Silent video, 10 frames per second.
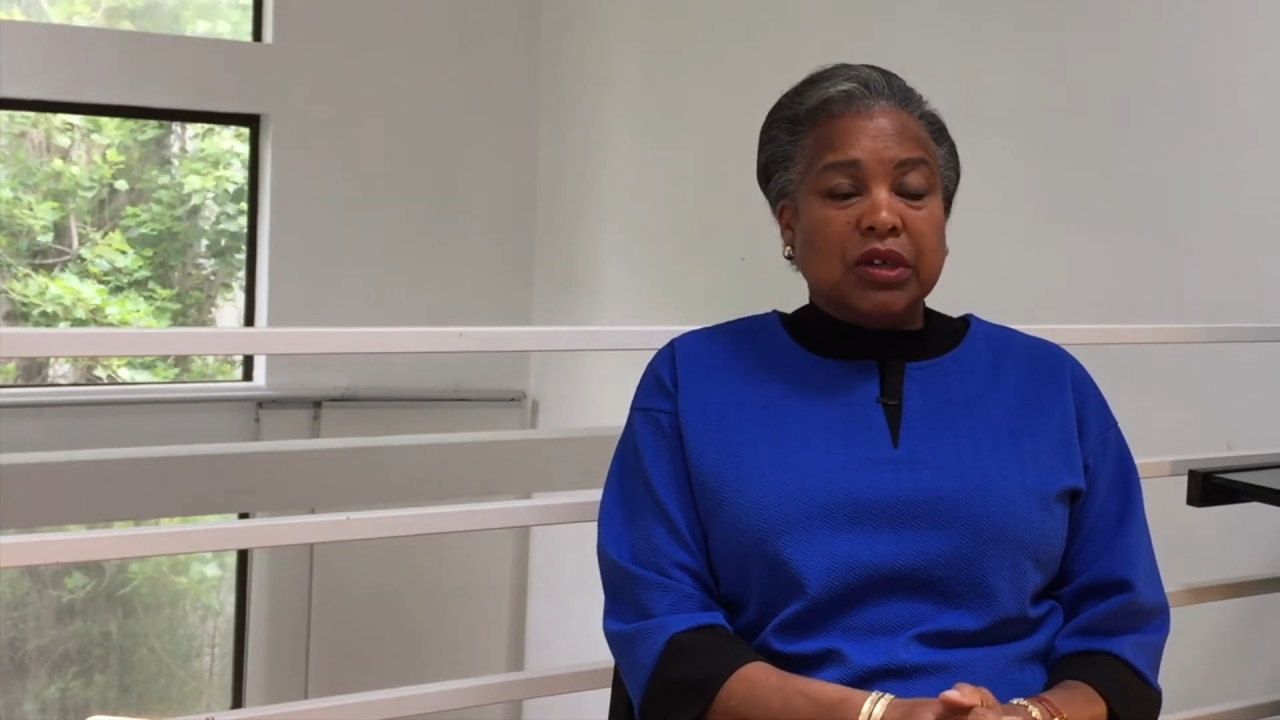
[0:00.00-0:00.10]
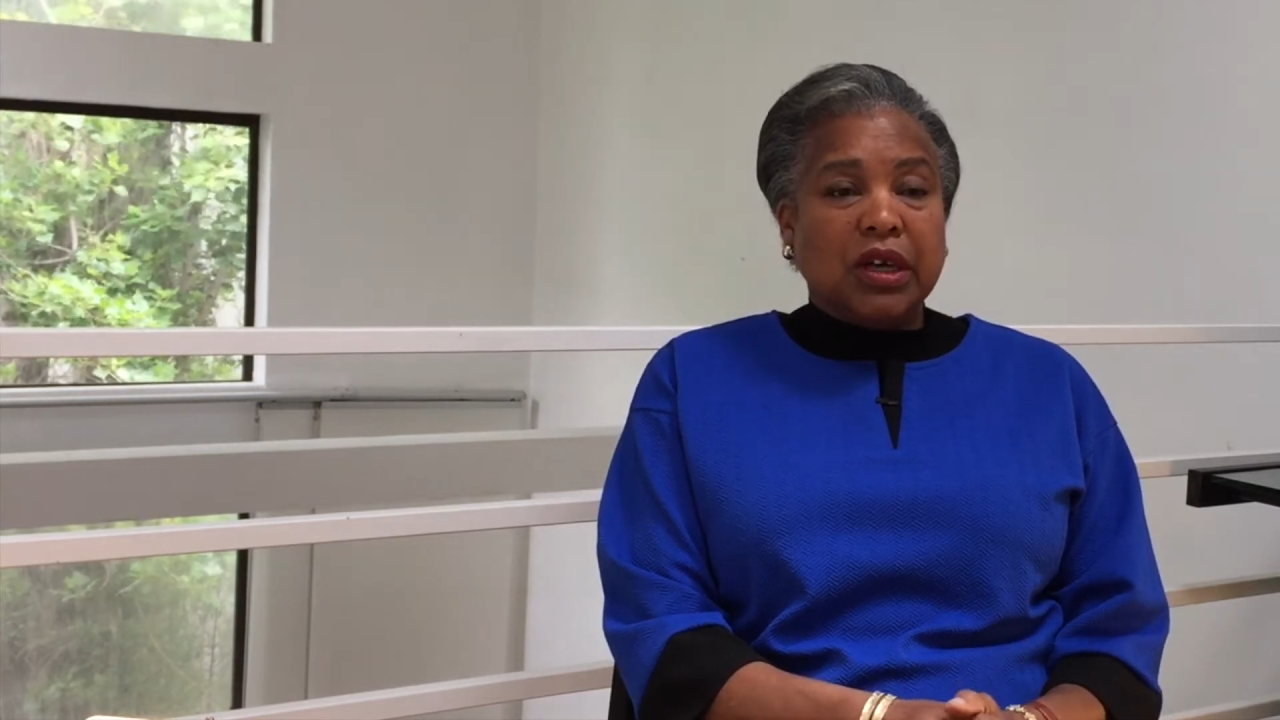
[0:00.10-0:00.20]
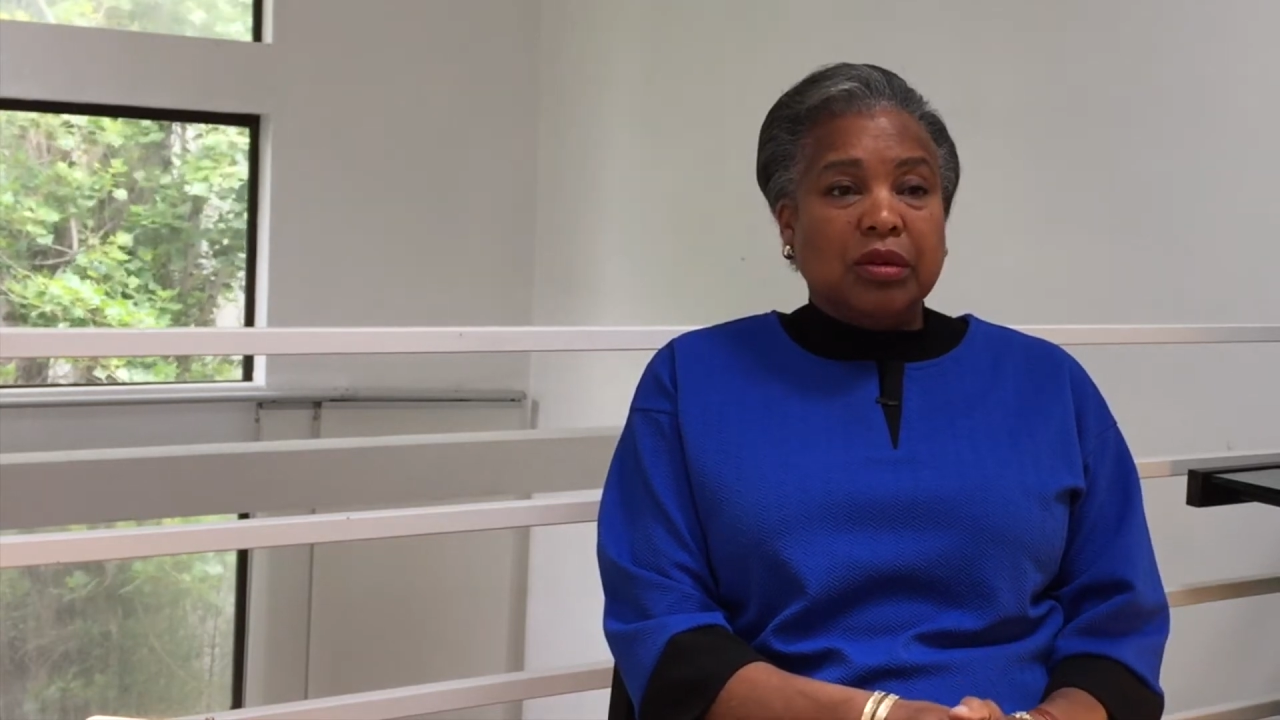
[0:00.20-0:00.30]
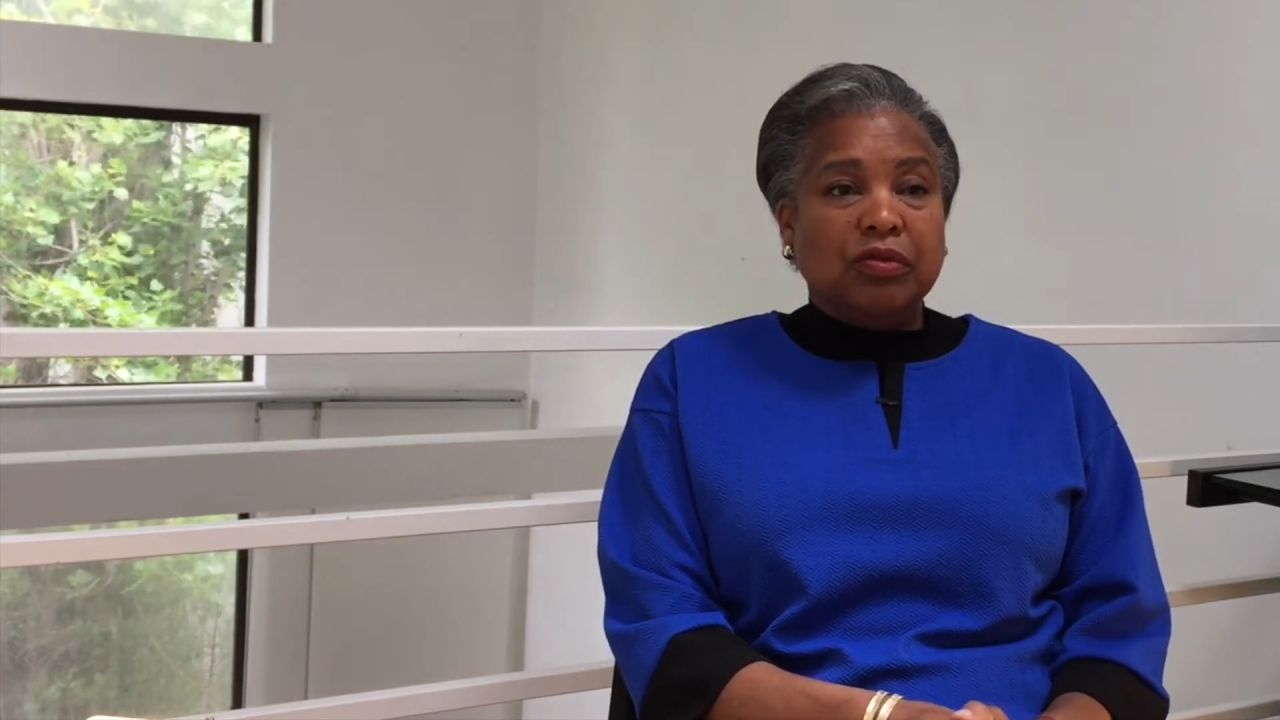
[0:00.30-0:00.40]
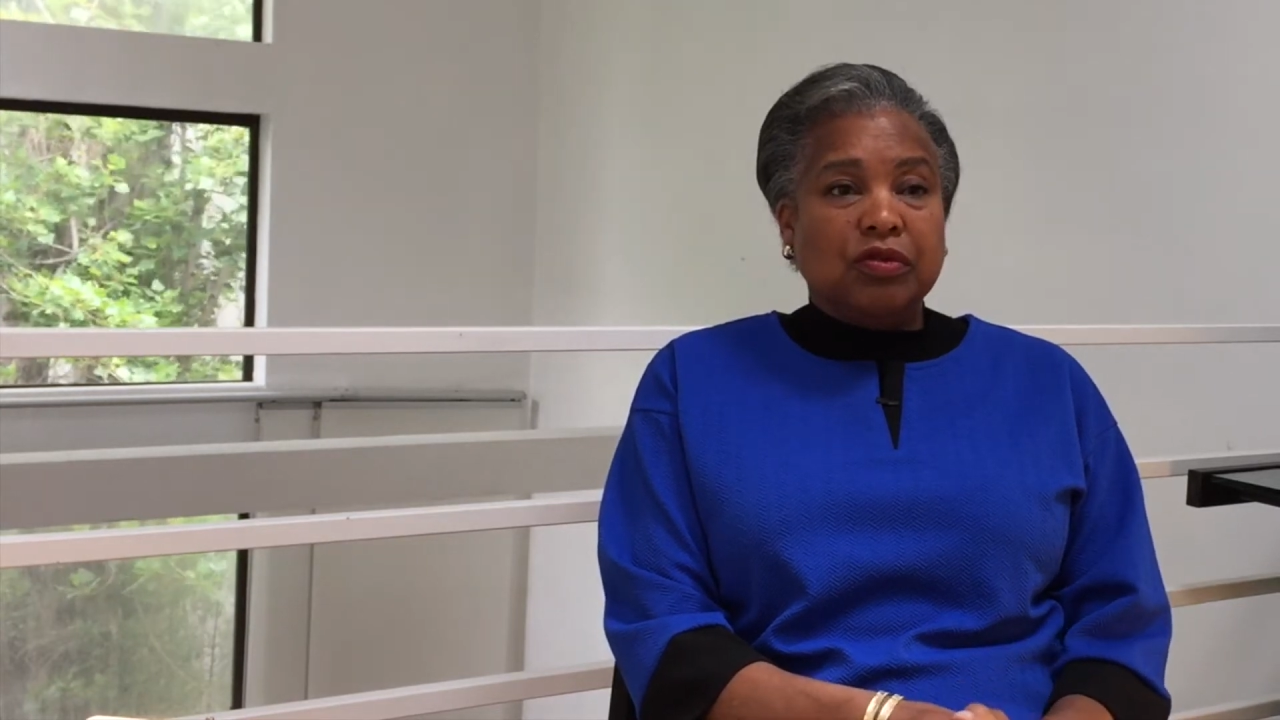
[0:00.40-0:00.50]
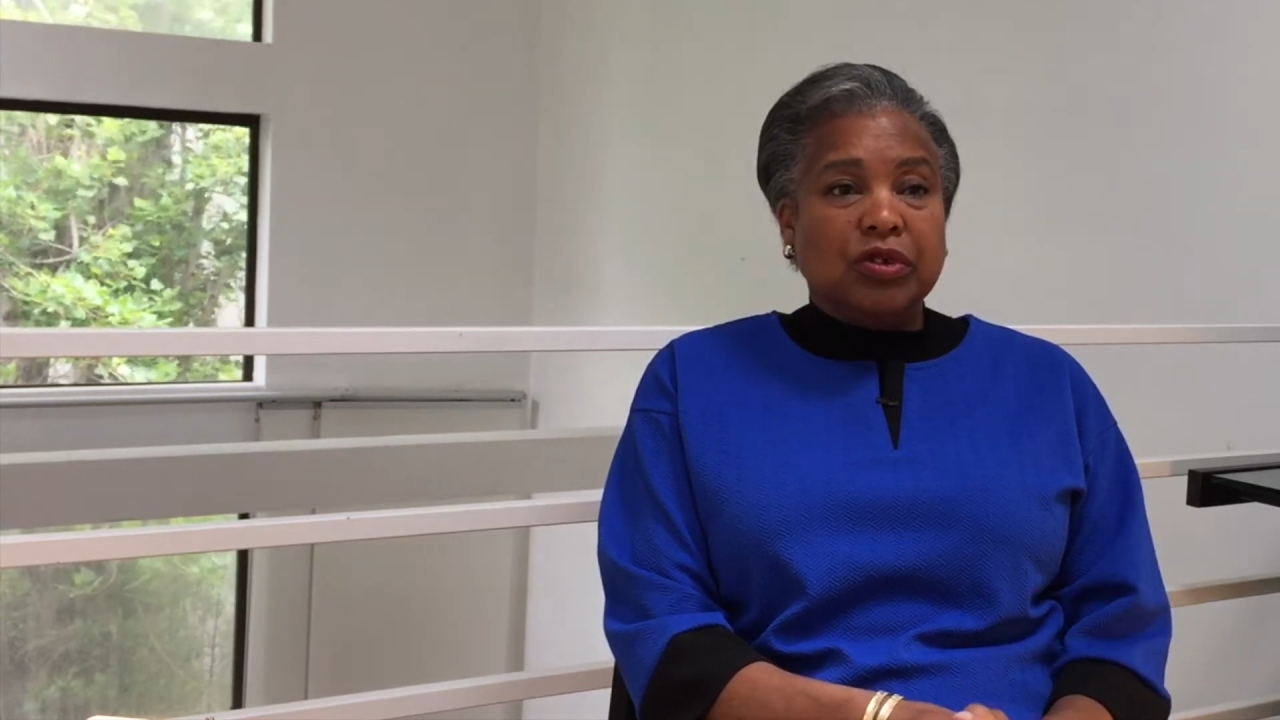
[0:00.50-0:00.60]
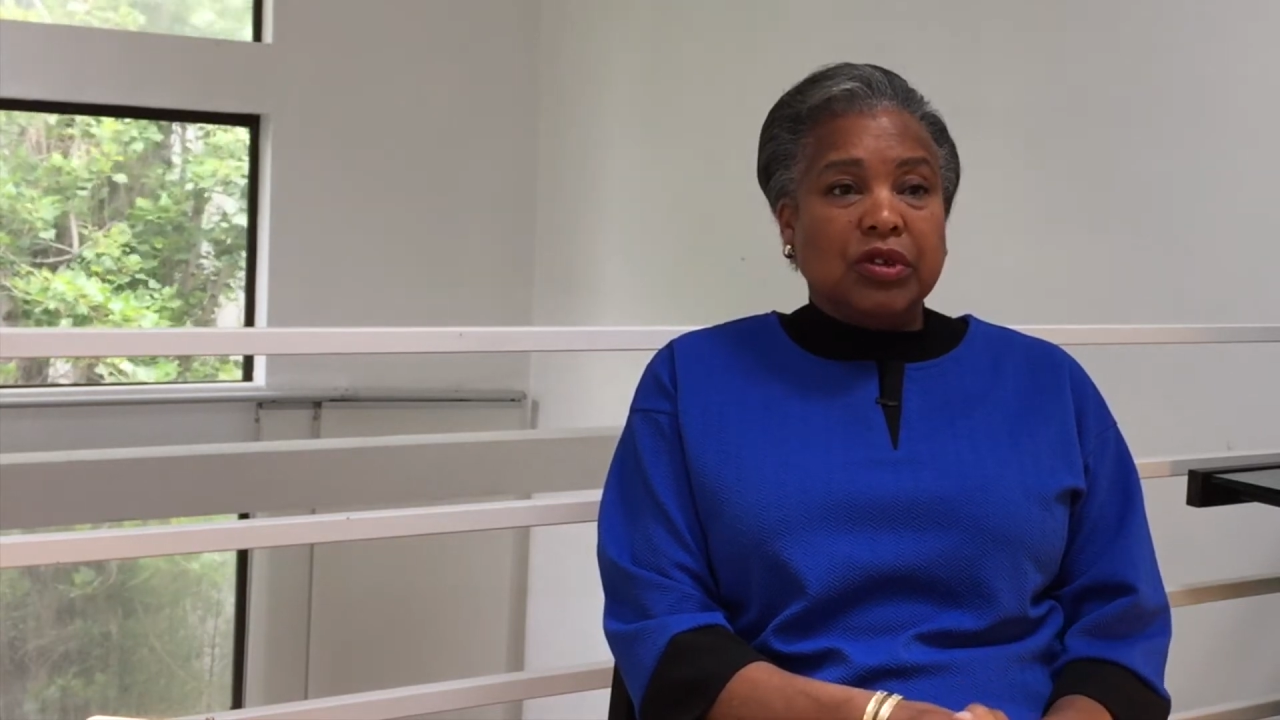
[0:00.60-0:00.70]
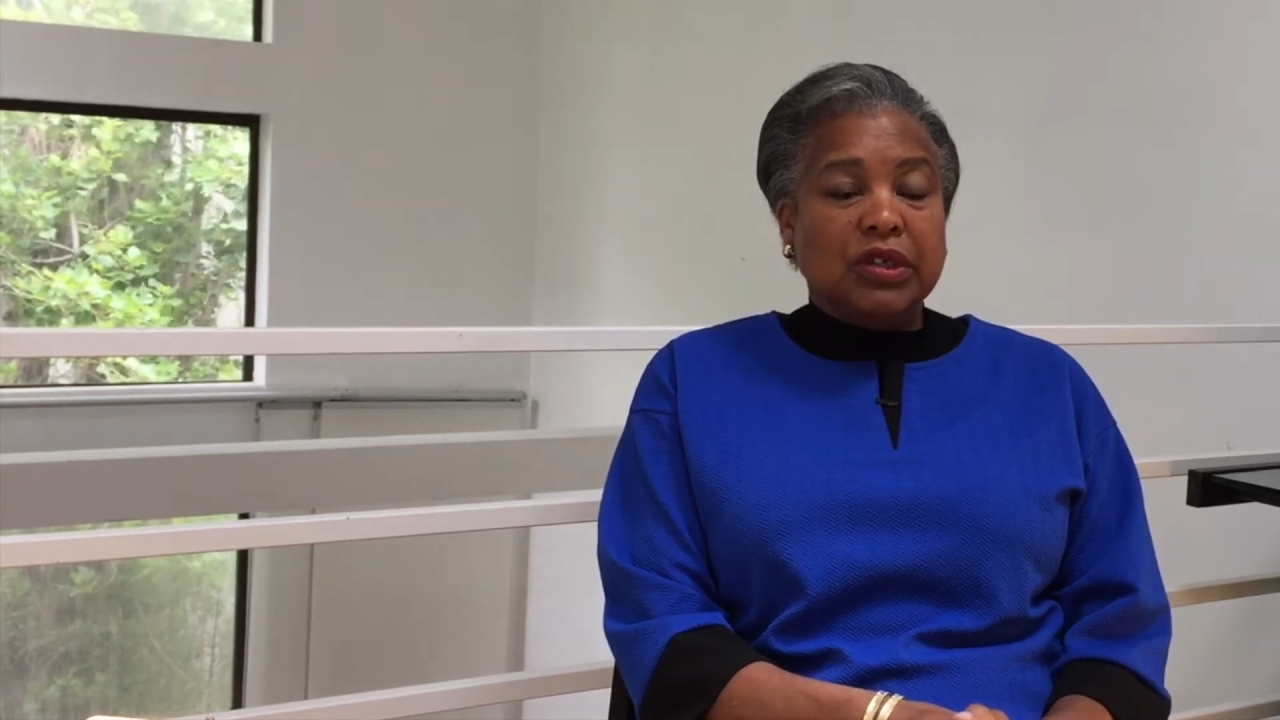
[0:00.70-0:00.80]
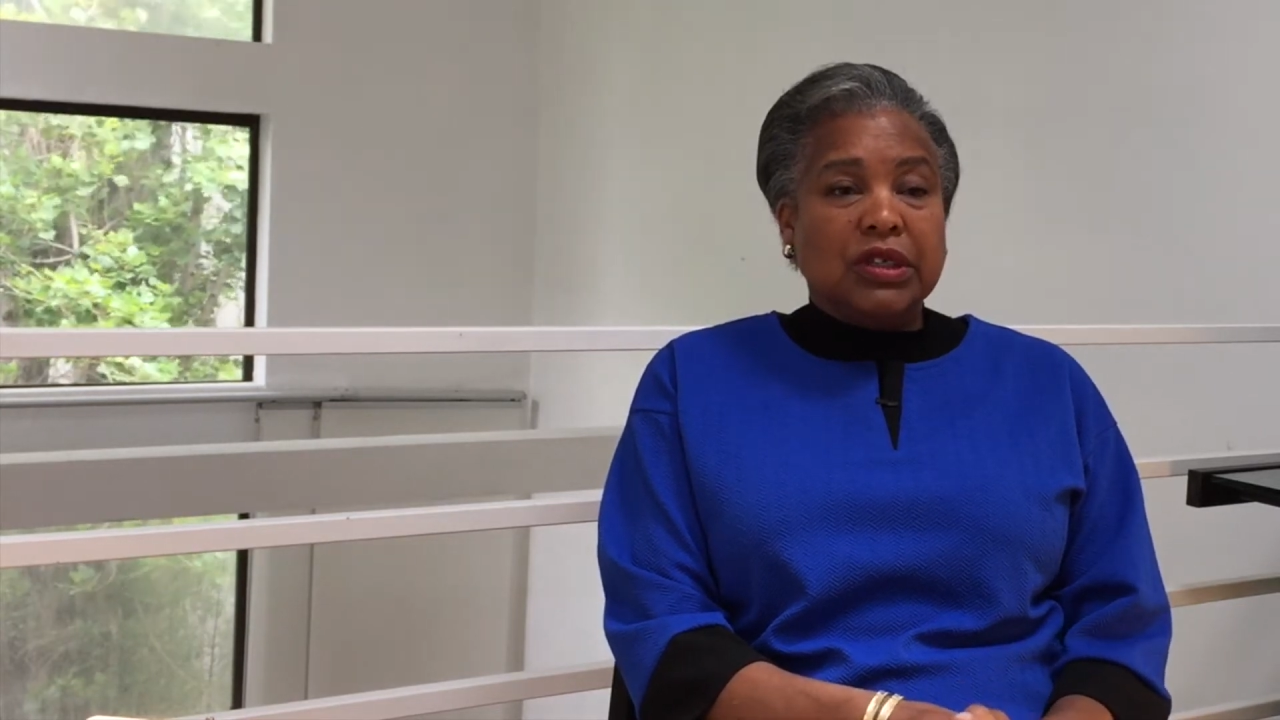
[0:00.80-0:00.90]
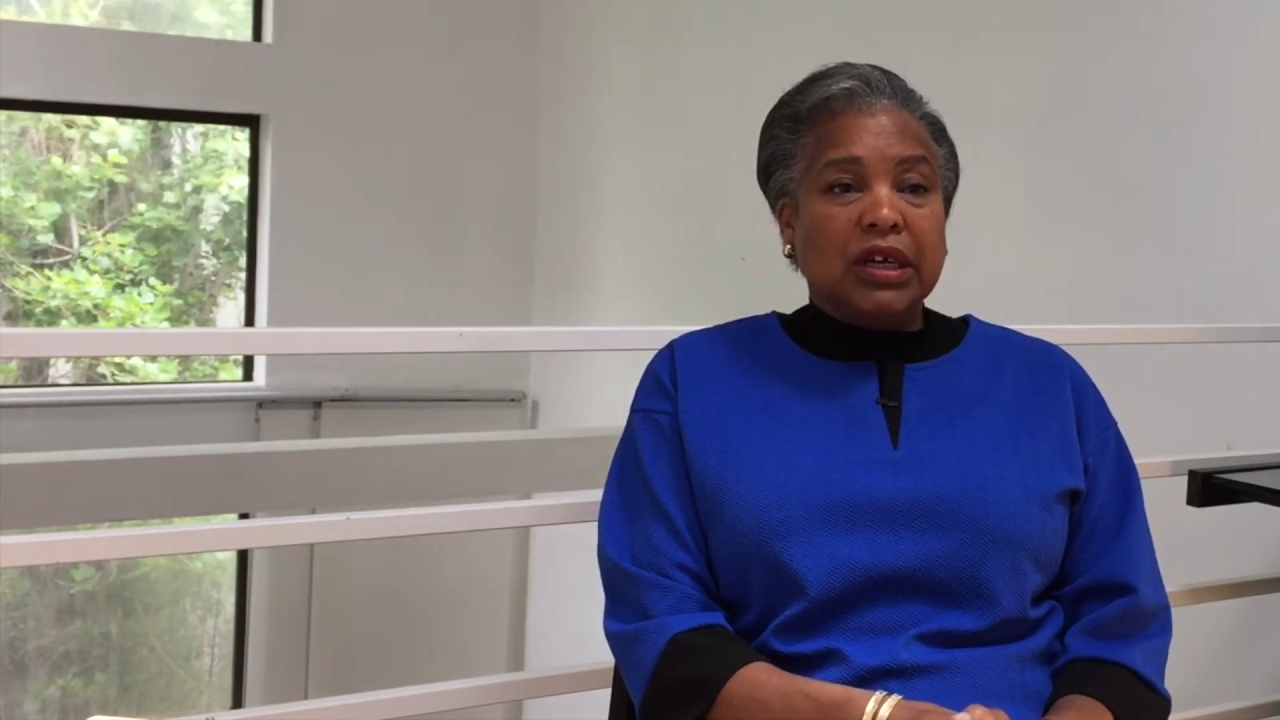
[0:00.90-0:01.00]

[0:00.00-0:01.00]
time for the